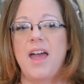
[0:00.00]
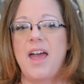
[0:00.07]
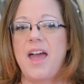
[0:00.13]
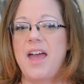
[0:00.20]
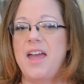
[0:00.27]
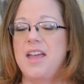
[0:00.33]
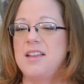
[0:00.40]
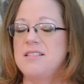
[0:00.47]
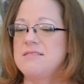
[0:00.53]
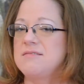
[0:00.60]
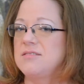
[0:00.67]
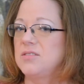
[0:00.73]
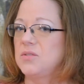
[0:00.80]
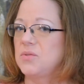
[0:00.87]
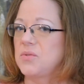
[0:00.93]
And
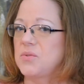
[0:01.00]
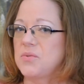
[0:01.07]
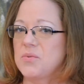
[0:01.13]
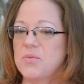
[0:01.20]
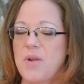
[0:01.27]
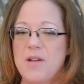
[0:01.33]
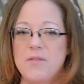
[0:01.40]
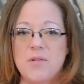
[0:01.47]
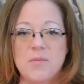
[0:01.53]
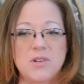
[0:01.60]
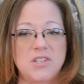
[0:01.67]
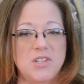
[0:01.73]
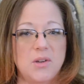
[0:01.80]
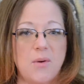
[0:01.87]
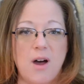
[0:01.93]
right from
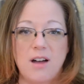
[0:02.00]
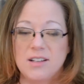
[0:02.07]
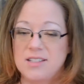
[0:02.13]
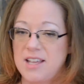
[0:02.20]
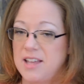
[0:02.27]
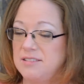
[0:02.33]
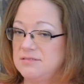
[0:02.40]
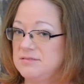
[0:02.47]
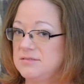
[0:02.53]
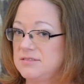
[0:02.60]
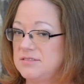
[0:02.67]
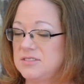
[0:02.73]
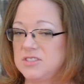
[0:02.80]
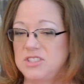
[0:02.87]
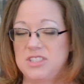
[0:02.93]
when she walked
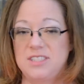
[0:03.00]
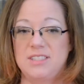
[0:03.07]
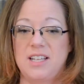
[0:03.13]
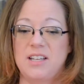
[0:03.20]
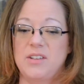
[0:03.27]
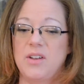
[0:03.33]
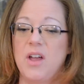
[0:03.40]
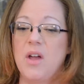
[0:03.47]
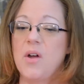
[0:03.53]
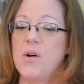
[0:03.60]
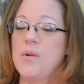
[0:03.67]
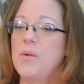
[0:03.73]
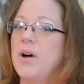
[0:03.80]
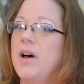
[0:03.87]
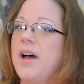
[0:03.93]
in, she was like,
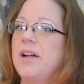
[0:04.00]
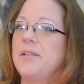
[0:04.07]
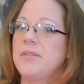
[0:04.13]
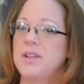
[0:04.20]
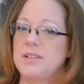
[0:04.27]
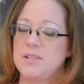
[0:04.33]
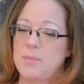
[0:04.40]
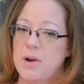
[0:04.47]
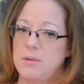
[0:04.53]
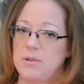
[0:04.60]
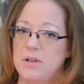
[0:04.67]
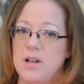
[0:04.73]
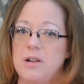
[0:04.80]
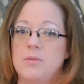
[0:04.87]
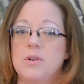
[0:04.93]
well, I don't think this part
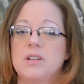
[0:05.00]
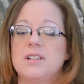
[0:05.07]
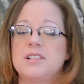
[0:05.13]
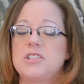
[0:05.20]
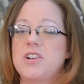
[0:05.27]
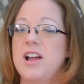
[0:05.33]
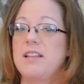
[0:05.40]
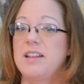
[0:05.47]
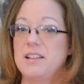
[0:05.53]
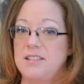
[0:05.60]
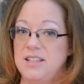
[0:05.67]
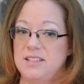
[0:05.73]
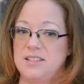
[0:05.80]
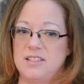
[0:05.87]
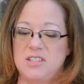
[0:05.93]
will gonna work, let's try it like
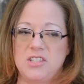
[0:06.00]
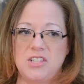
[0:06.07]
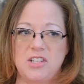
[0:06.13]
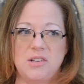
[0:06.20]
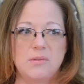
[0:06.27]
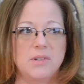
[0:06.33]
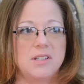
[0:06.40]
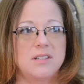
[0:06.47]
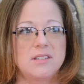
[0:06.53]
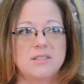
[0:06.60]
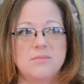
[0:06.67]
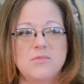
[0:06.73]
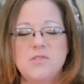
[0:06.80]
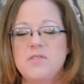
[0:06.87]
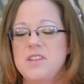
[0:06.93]
this. And she
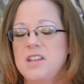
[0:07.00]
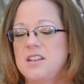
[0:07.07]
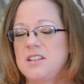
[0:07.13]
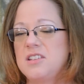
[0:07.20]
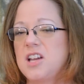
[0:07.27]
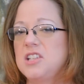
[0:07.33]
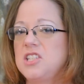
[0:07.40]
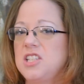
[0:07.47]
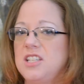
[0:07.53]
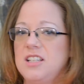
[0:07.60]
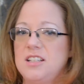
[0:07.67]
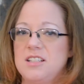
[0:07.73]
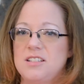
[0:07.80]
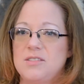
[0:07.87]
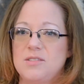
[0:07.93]
was moving and
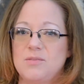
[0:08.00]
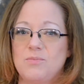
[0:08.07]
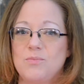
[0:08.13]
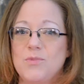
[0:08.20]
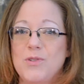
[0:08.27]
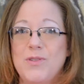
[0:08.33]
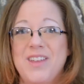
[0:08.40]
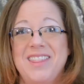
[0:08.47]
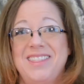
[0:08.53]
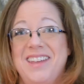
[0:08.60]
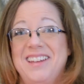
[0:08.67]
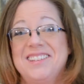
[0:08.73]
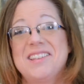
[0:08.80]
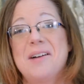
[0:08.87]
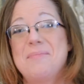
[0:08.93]
touching and moving
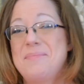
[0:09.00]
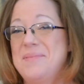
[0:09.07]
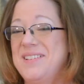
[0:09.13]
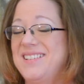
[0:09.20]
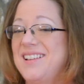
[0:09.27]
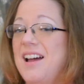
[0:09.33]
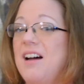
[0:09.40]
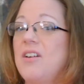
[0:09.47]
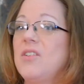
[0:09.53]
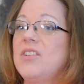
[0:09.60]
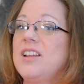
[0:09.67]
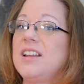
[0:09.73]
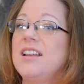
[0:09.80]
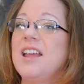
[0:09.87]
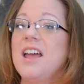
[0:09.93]
things up and
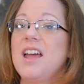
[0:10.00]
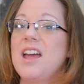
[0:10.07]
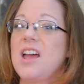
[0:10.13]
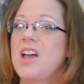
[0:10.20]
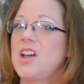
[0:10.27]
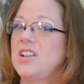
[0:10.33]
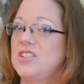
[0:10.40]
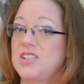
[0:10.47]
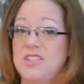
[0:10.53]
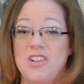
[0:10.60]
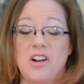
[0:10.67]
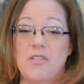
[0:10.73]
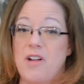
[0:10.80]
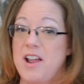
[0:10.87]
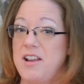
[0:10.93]
down and just
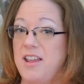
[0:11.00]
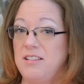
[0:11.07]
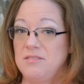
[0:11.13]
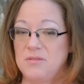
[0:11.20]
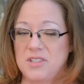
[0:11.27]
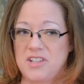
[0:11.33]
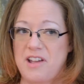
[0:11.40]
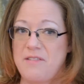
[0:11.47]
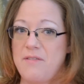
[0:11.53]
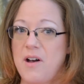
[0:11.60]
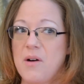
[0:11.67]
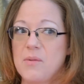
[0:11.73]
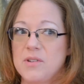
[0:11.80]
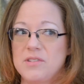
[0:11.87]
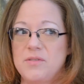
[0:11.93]
dug right in, which I
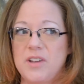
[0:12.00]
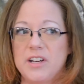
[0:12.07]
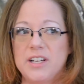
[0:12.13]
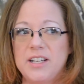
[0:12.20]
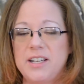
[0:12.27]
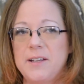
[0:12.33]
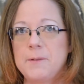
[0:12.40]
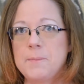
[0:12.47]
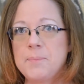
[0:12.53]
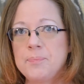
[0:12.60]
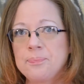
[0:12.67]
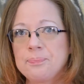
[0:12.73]
felt was very